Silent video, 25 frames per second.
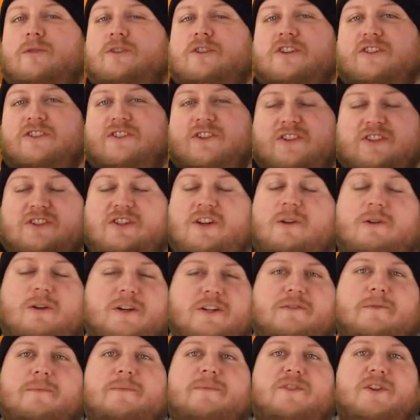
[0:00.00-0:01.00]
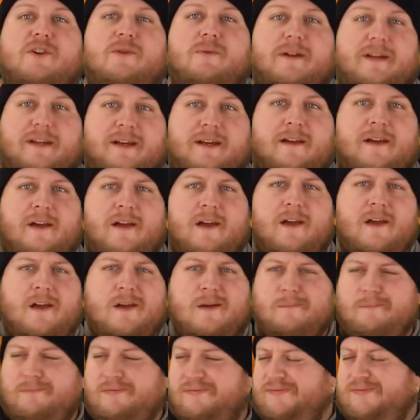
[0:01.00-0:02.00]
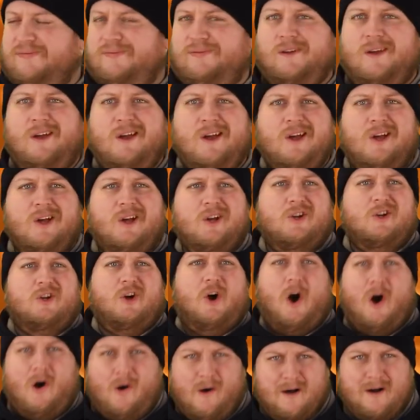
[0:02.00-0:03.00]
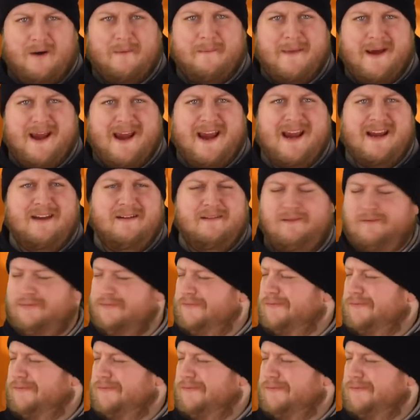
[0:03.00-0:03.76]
were just discouraged from doing. Pfft. Call on a man?